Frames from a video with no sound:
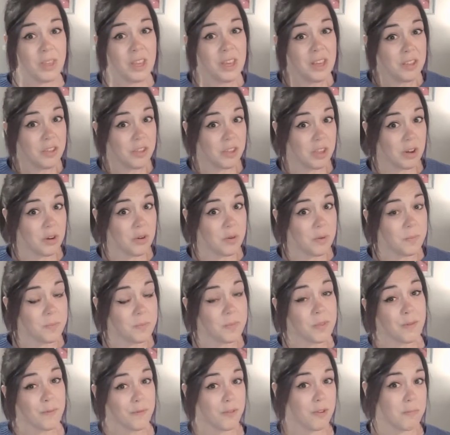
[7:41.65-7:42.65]
So
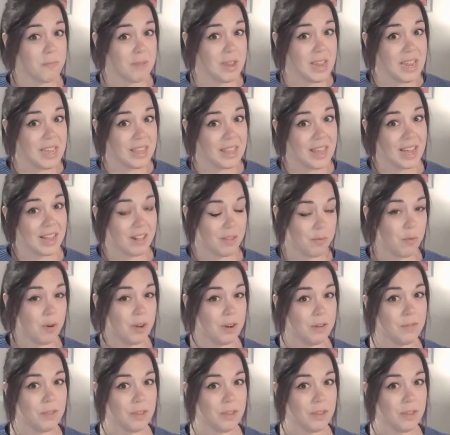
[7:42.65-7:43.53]
for me, that's one of